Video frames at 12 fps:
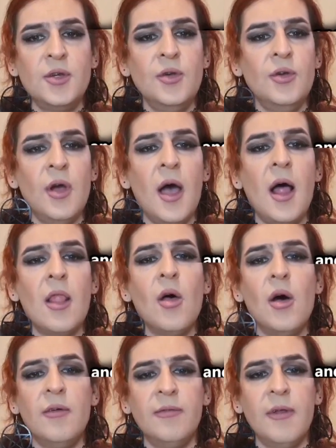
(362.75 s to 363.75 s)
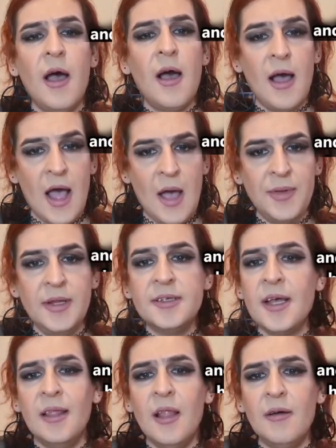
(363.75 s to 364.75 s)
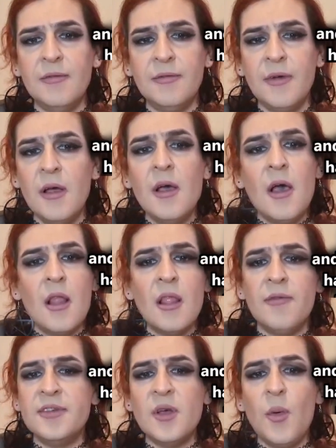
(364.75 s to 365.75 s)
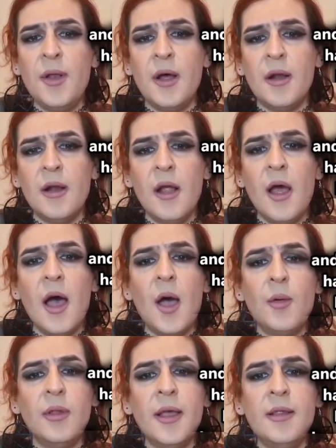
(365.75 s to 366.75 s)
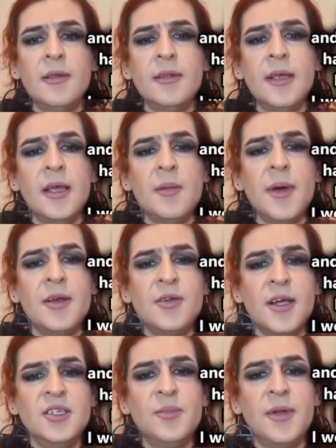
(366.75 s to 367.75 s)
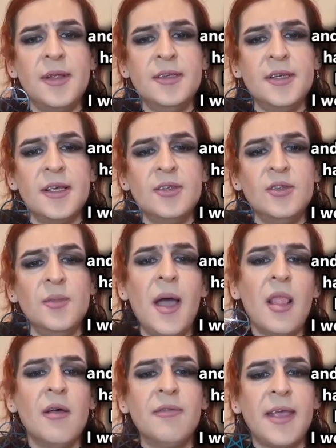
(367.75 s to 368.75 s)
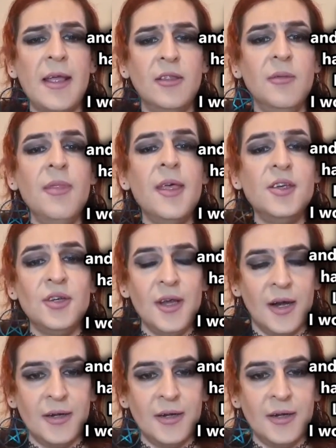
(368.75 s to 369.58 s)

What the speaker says: you a lot of happiness and love. Love is a winner. I would like to take my trans princess to my love kingdom this year.